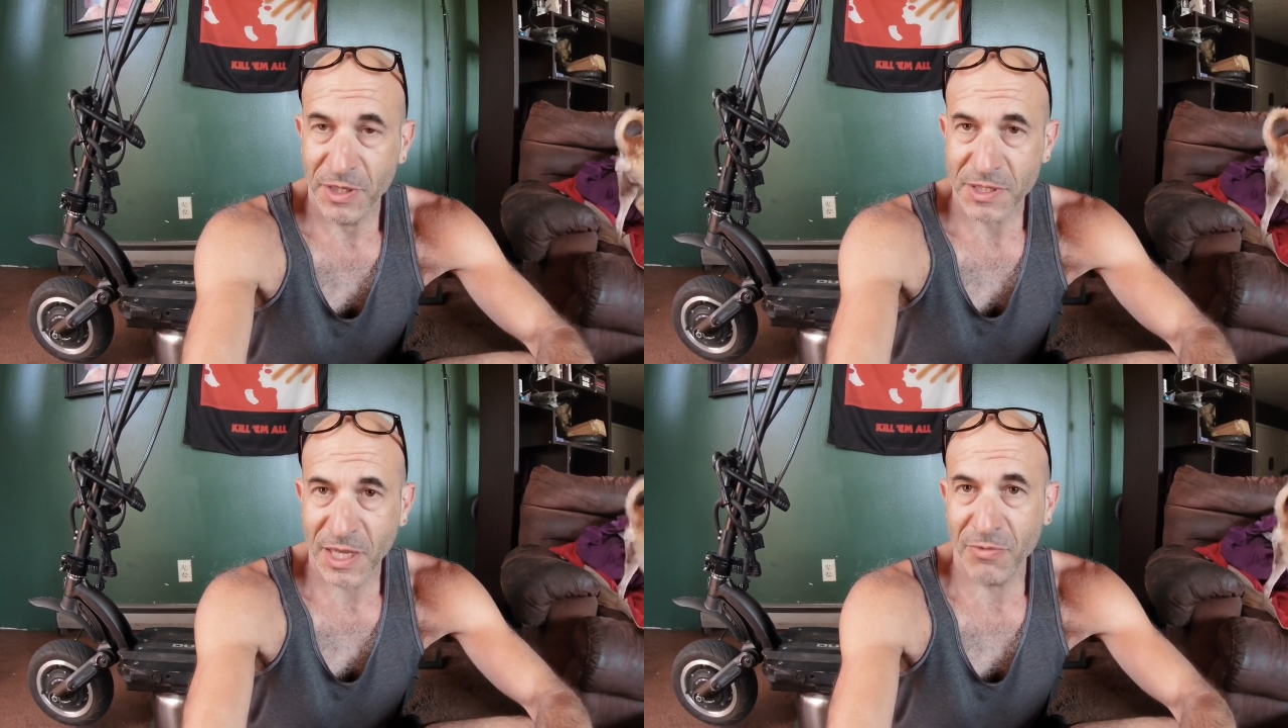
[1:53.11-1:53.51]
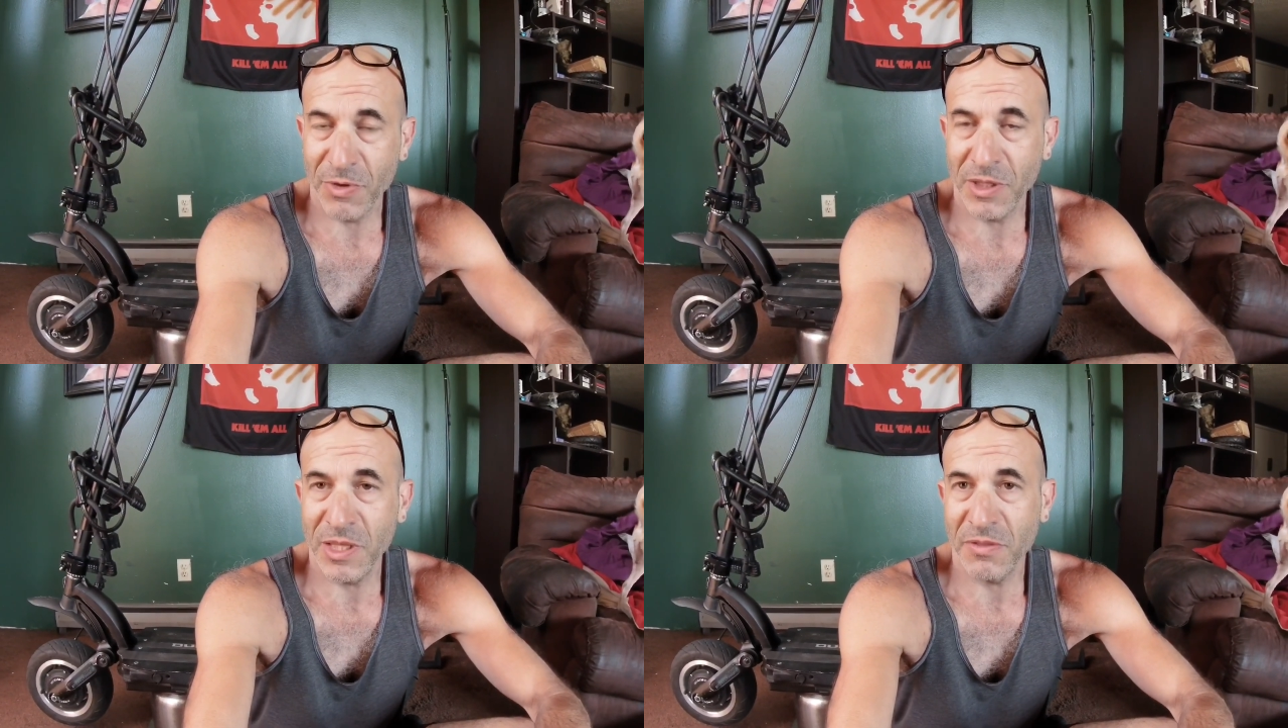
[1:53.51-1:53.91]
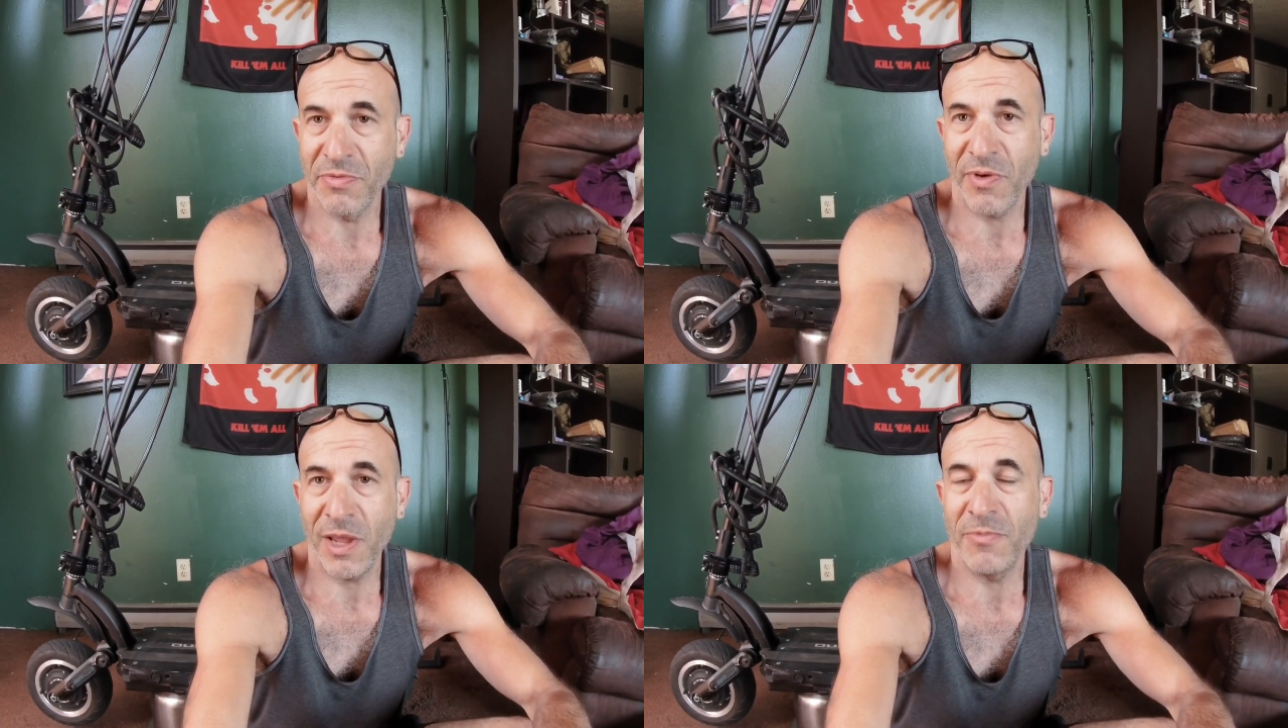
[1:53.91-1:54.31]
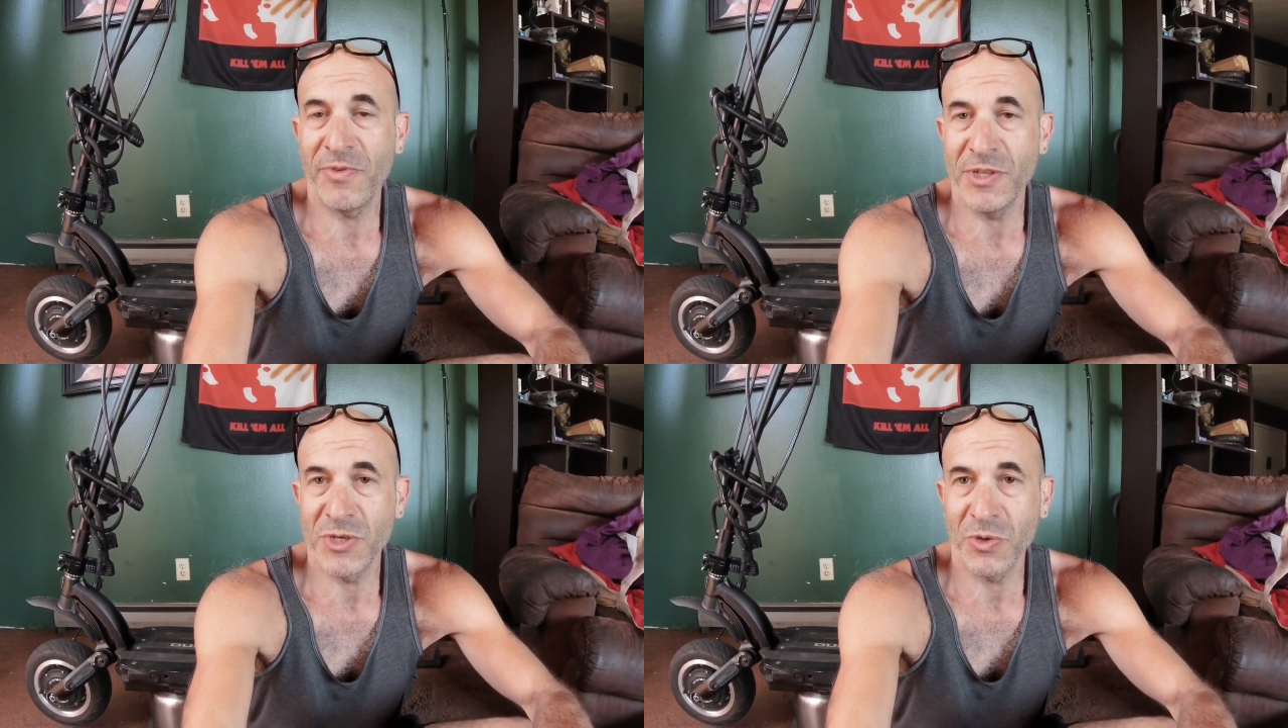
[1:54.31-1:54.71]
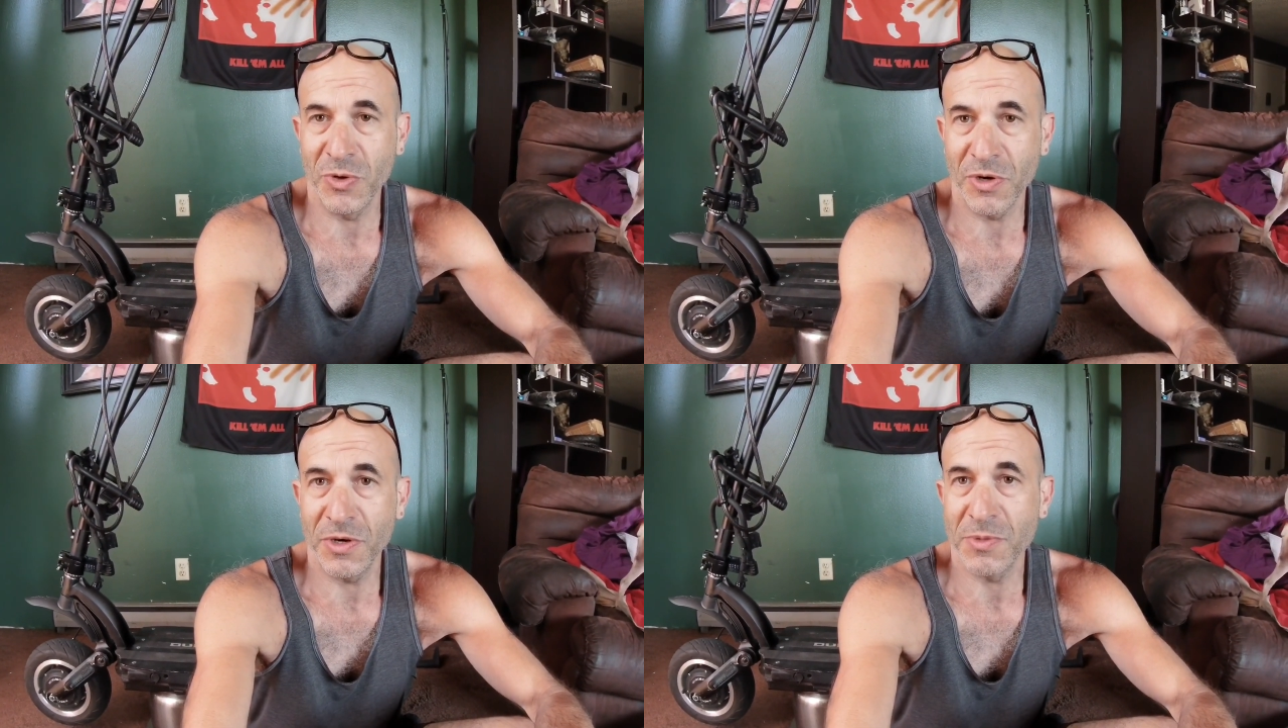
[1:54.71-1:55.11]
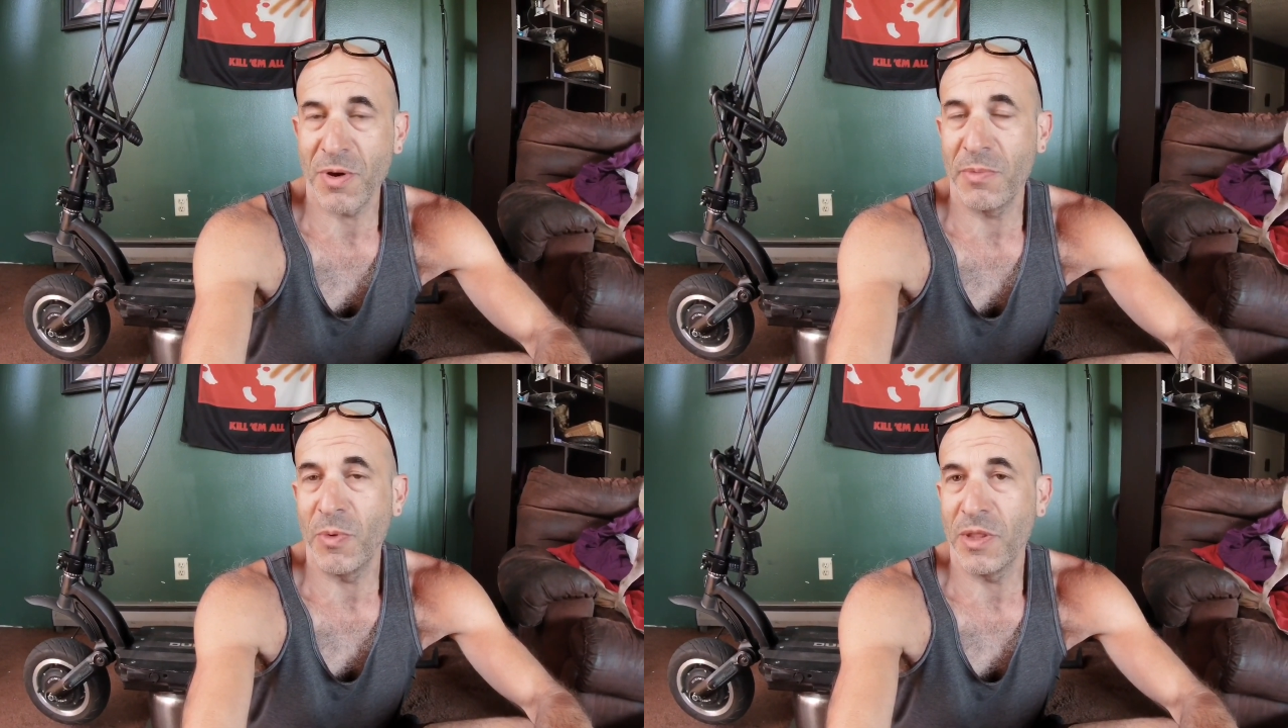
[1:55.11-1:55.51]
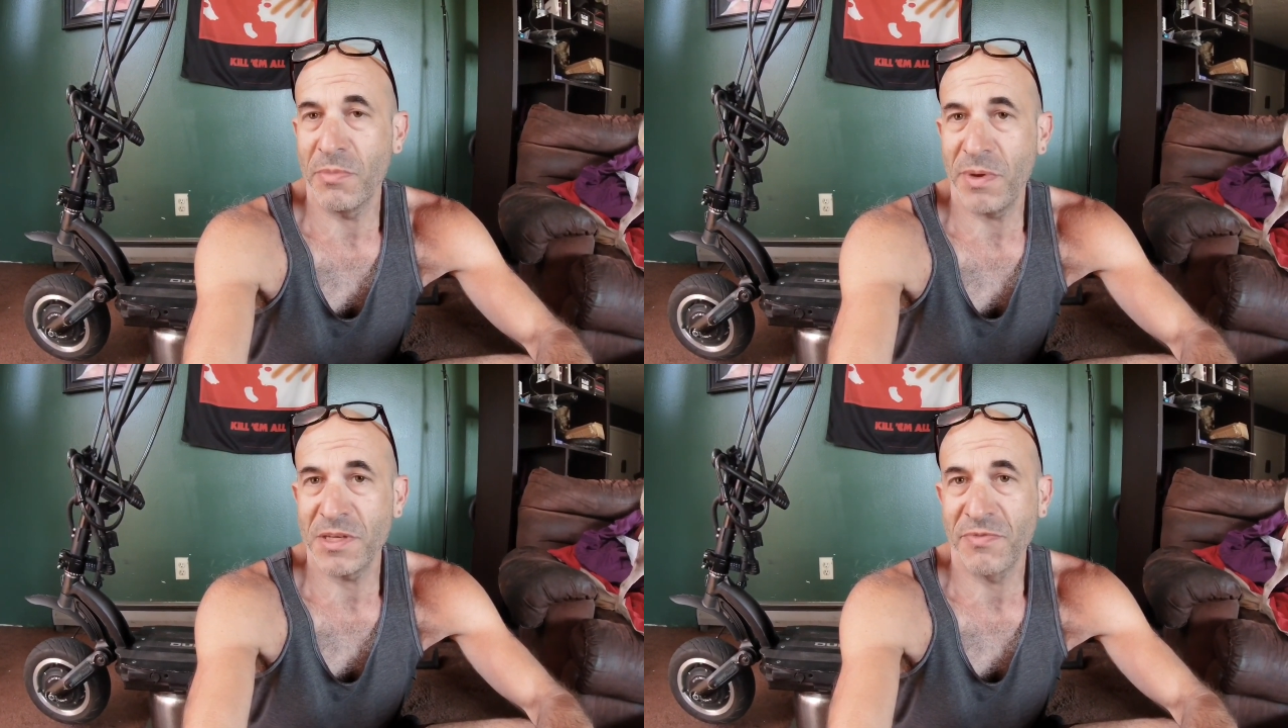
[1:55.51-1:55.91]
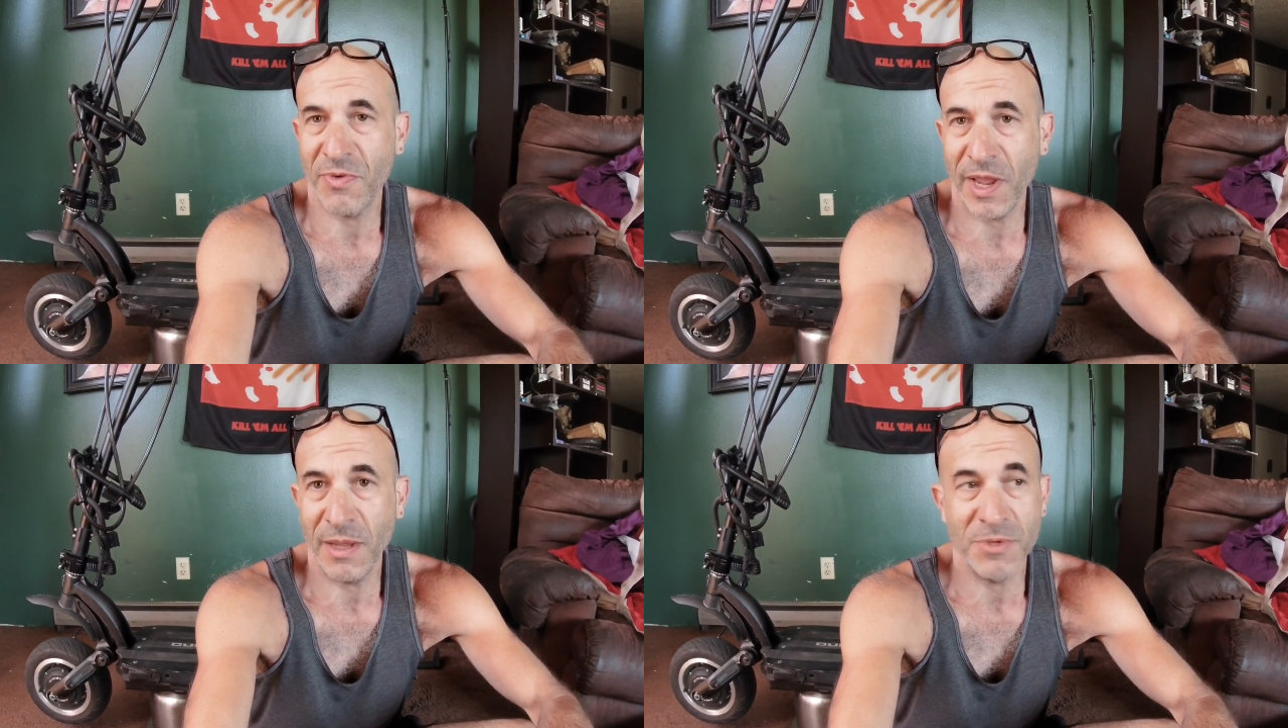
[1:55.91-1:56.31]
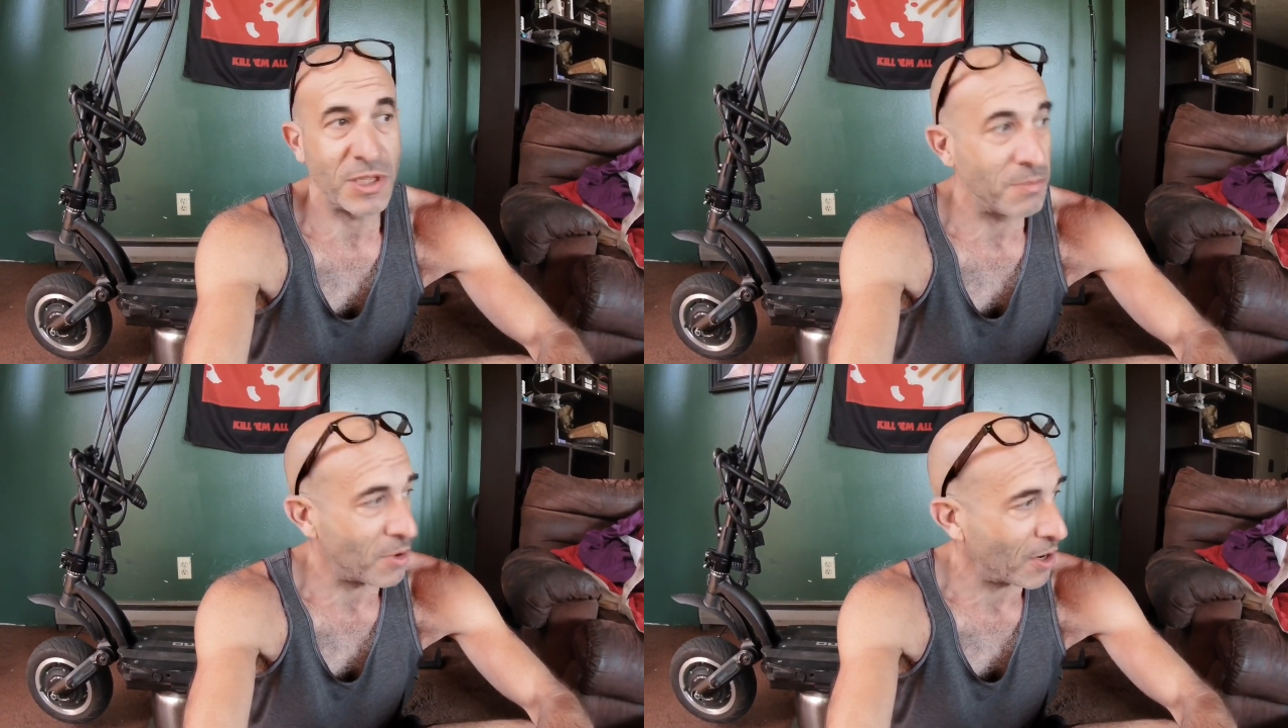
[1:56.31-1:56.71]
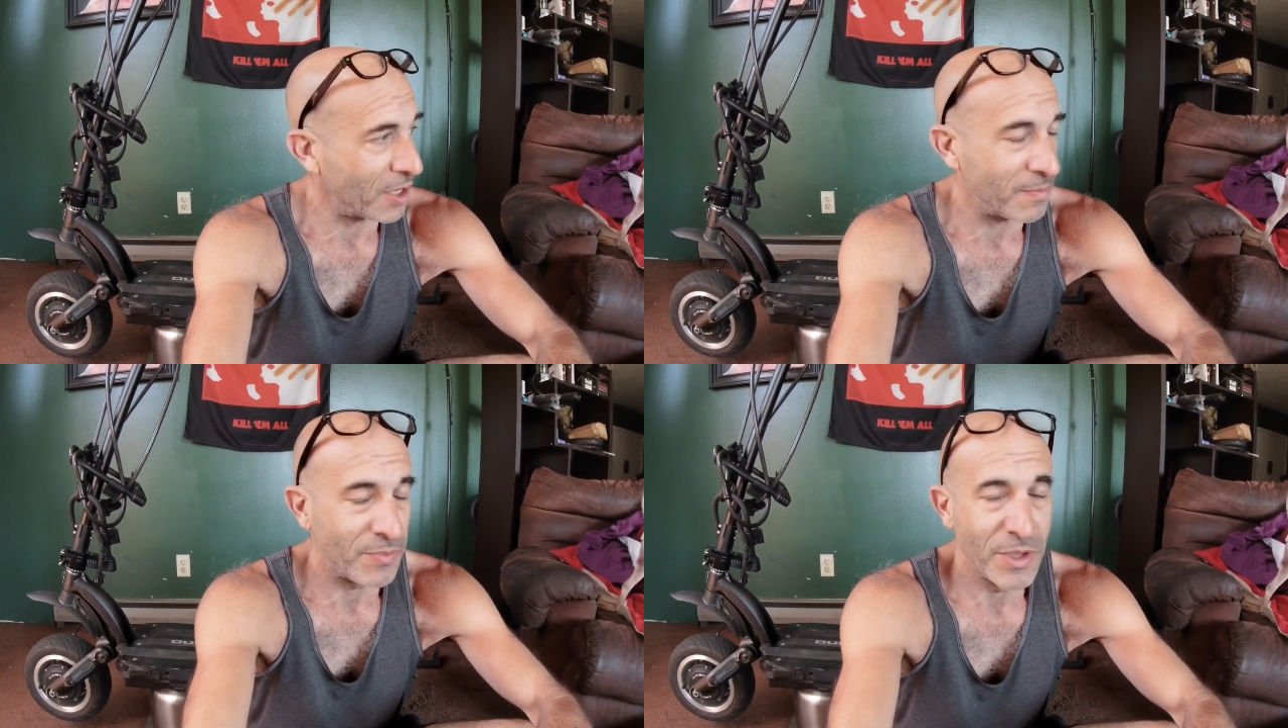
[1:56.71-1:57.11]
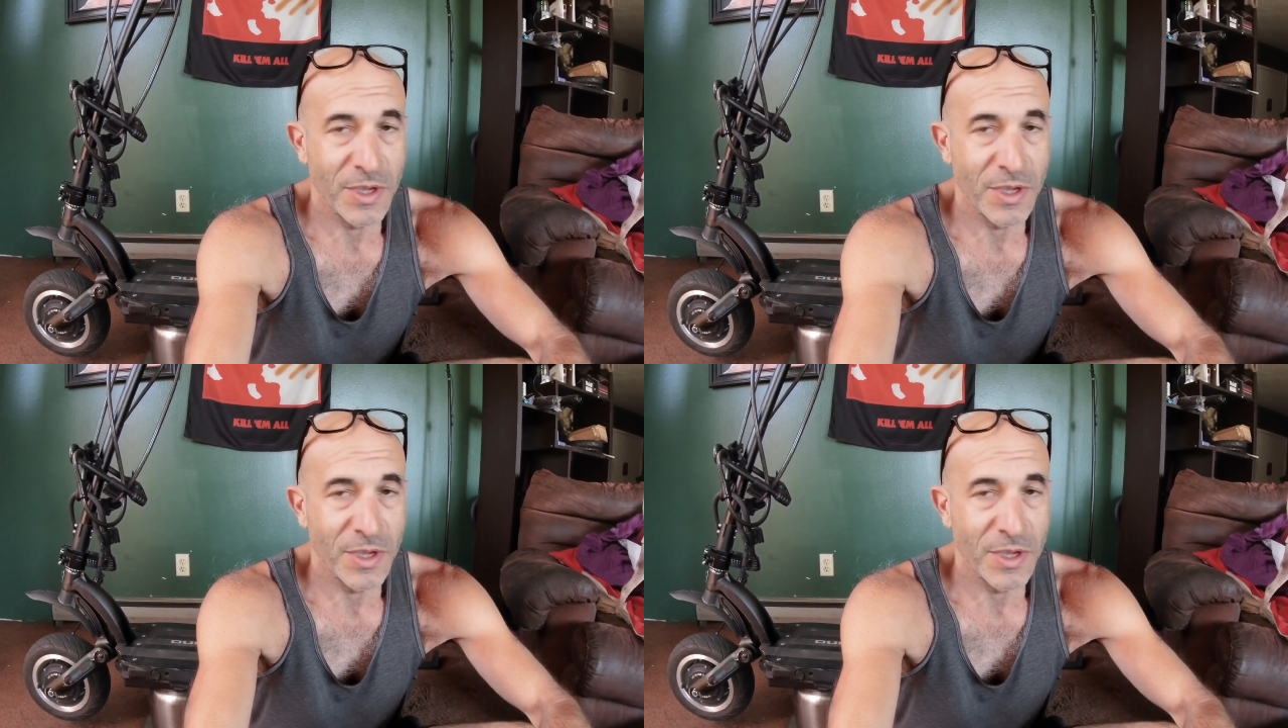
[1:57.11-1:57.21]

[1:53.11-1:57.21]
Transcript: because I really think the frame for this scooter is probably one of the best frames on the market.